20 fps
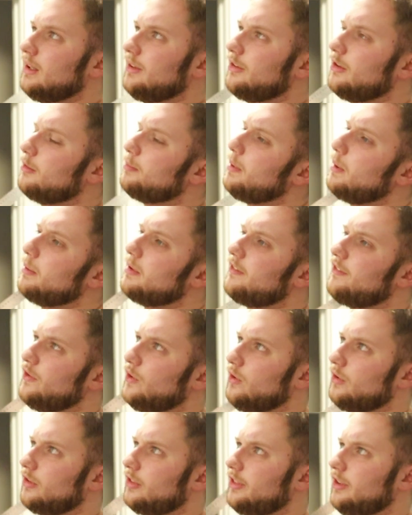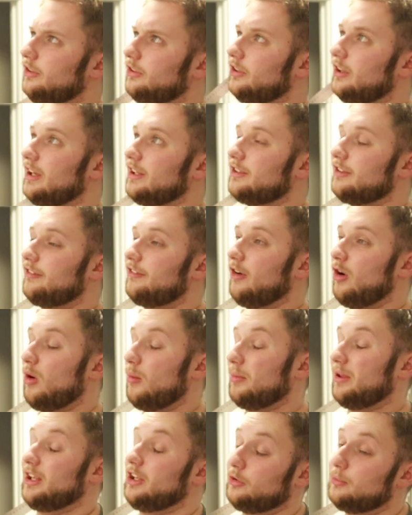there are probably a few other things you get the
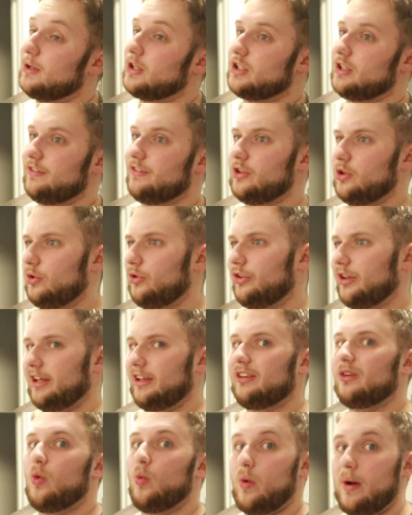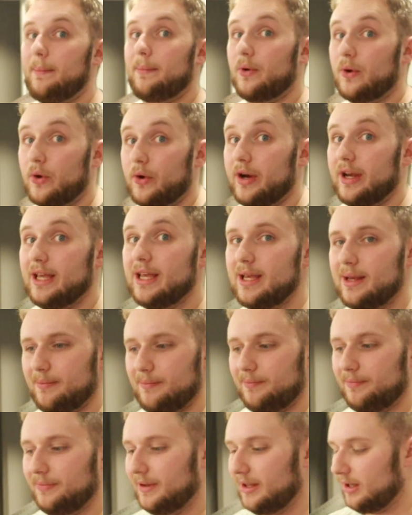foam, like especially if you use like whipped
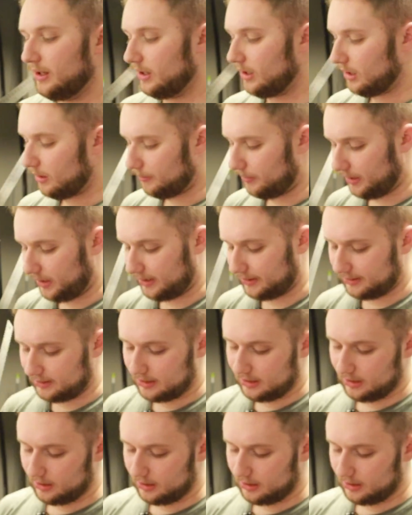cream, but